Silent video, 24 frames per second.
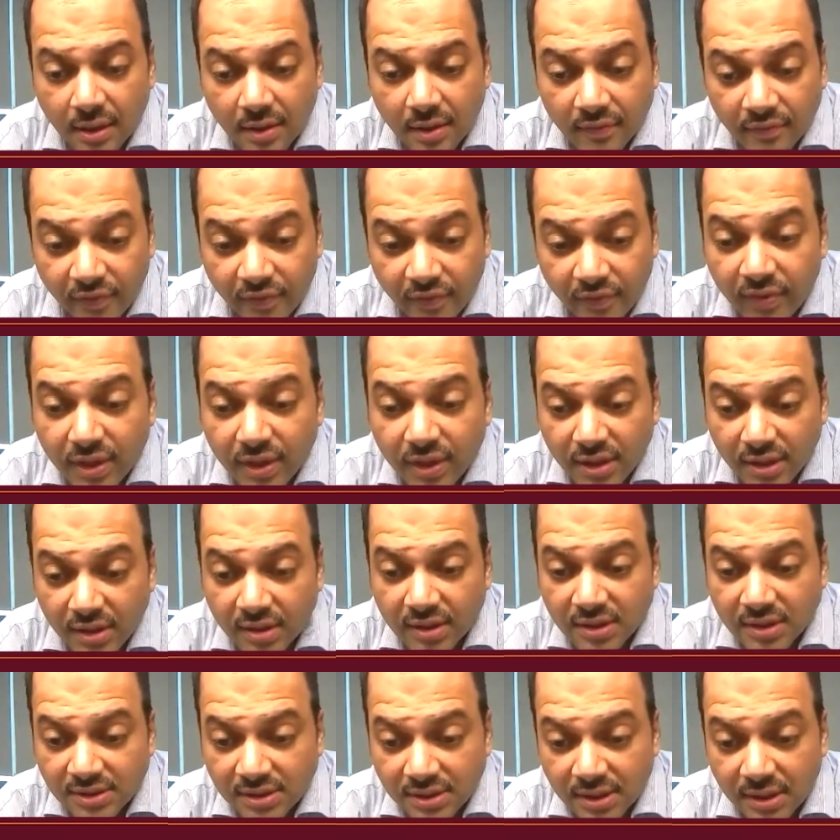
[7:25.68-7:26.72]
15
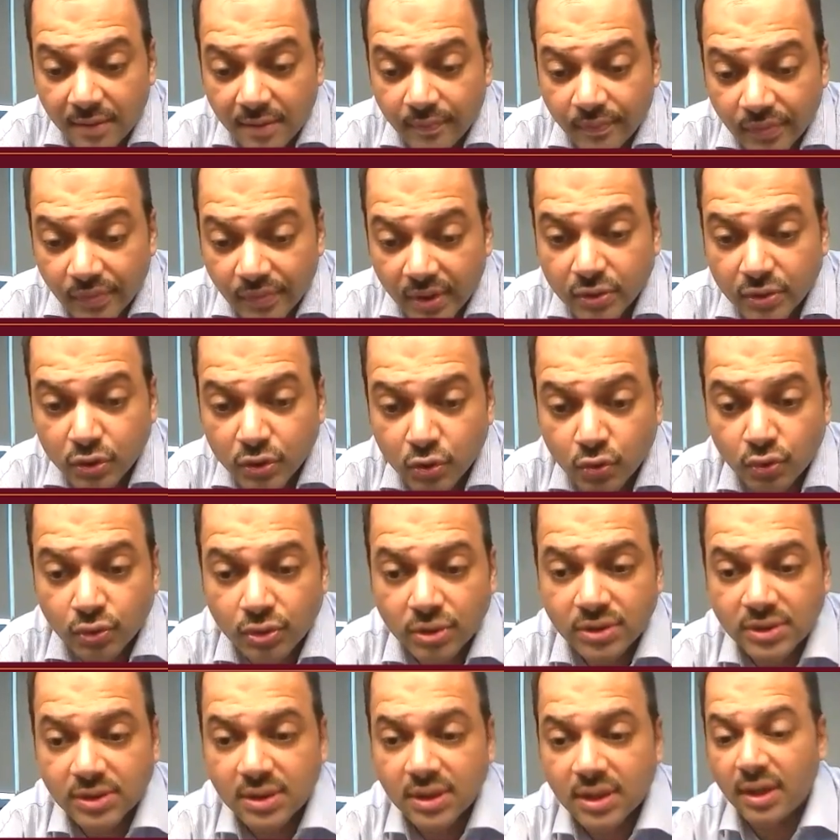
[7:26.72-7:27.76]
years. That shows
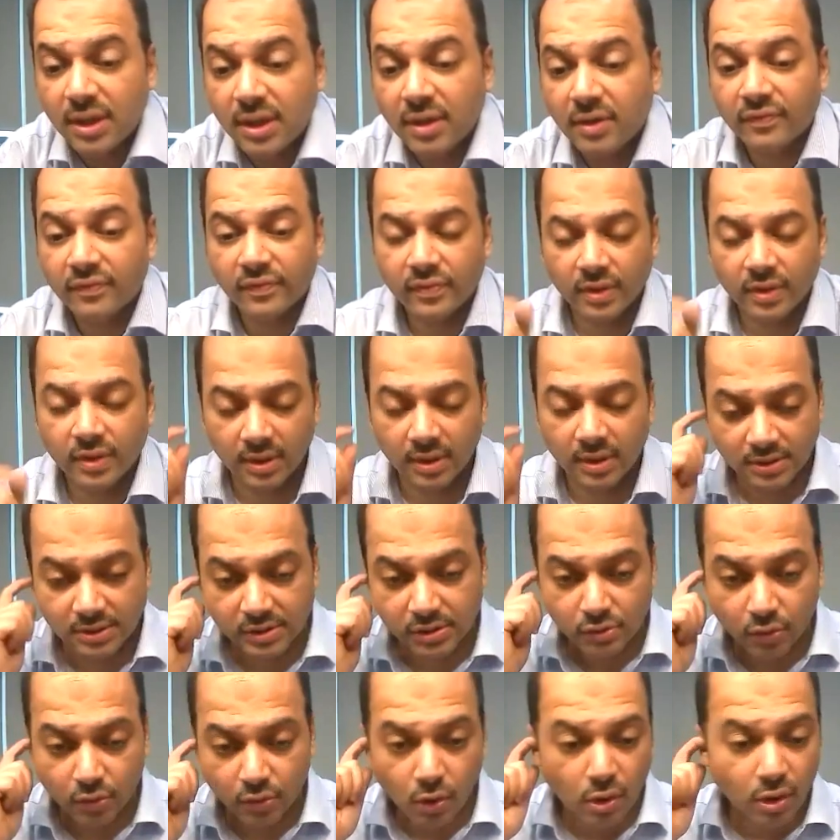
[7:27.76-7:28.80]
us the kind of
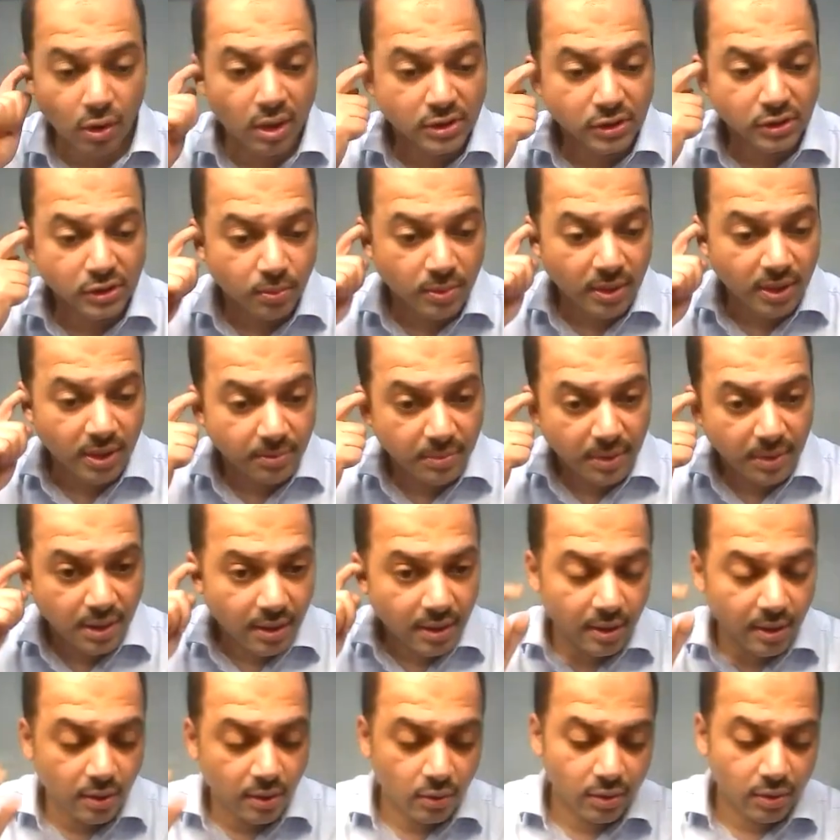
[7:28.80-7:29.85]
strong consumer
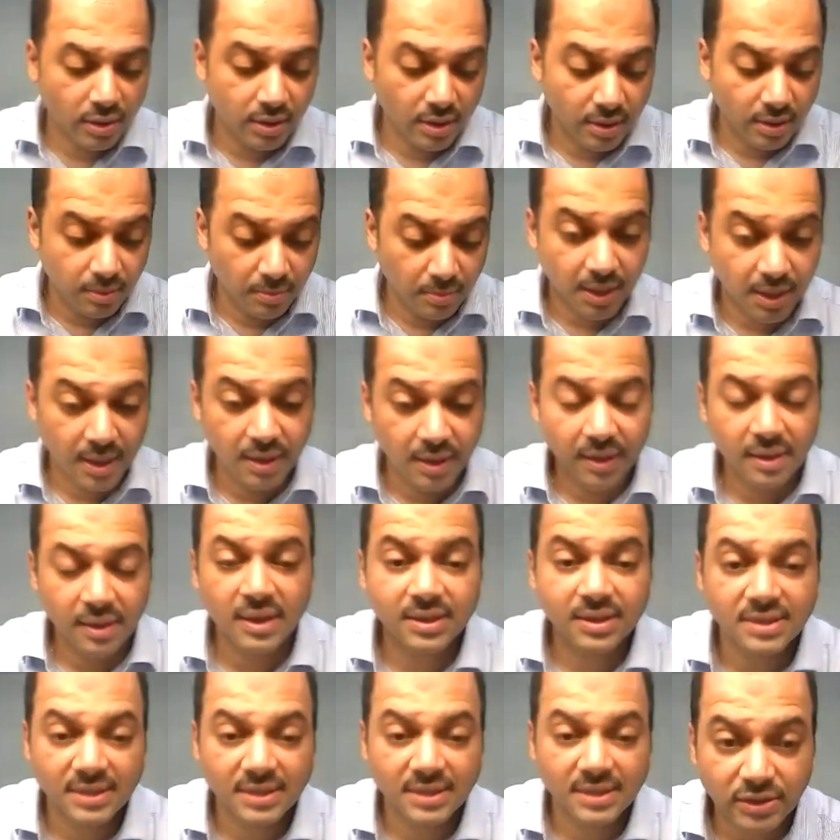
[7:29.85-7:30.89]
demand, or the demand
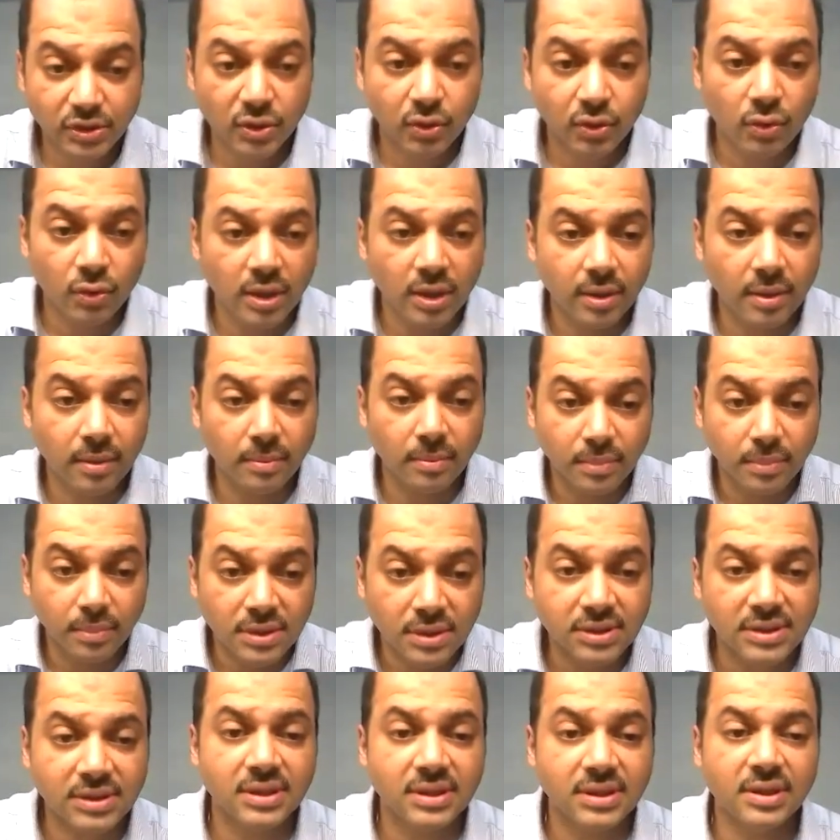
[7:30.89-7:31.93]
that has actually
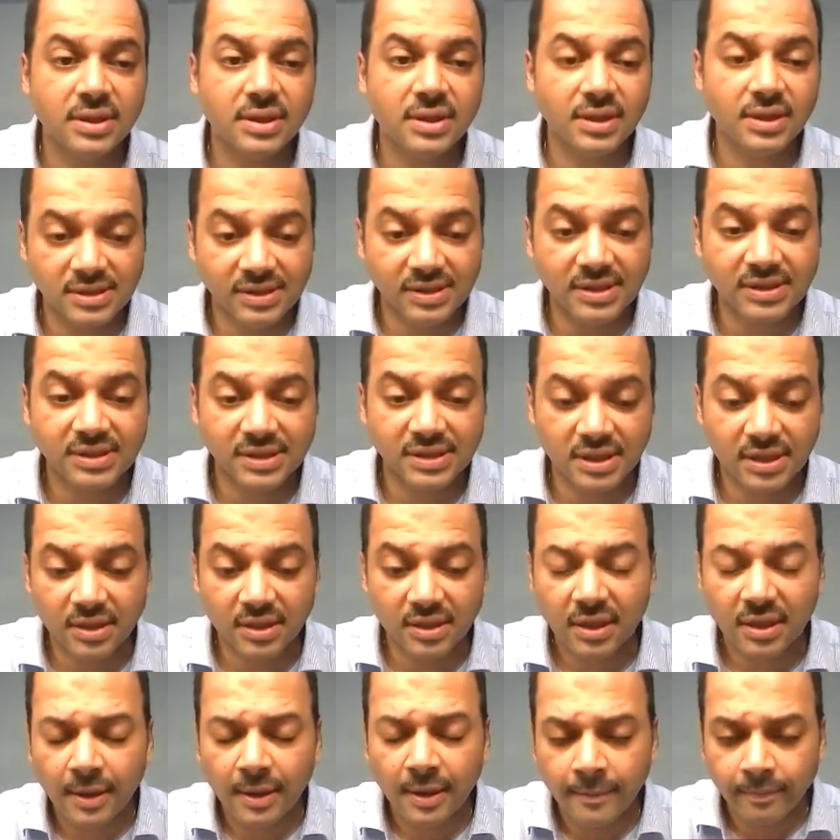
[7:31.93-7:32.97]
emerged in the real estate
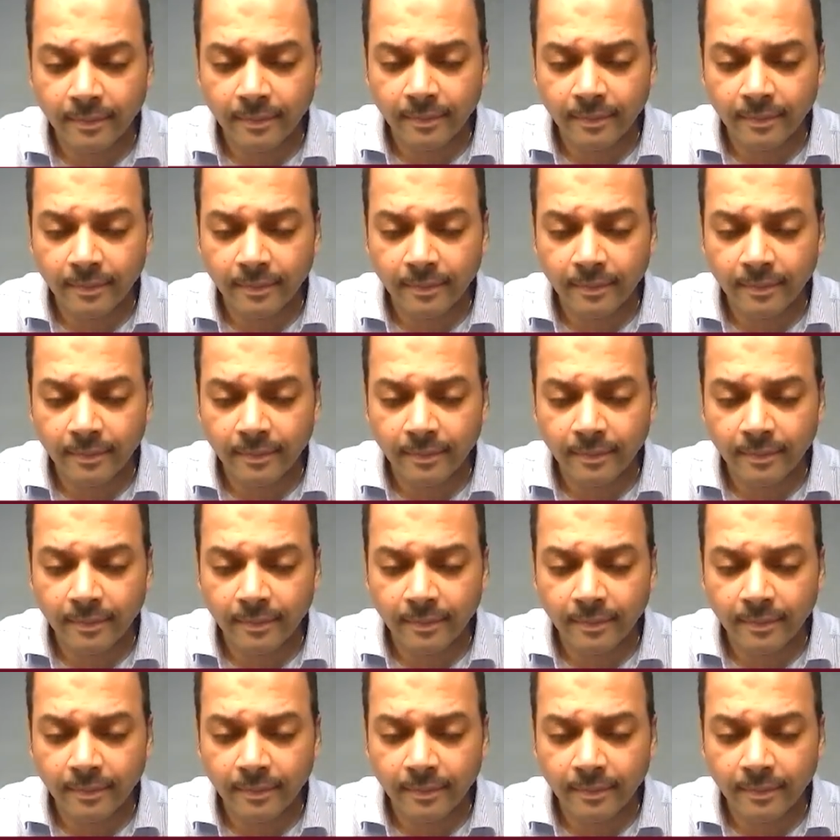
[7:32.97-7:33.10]
sector.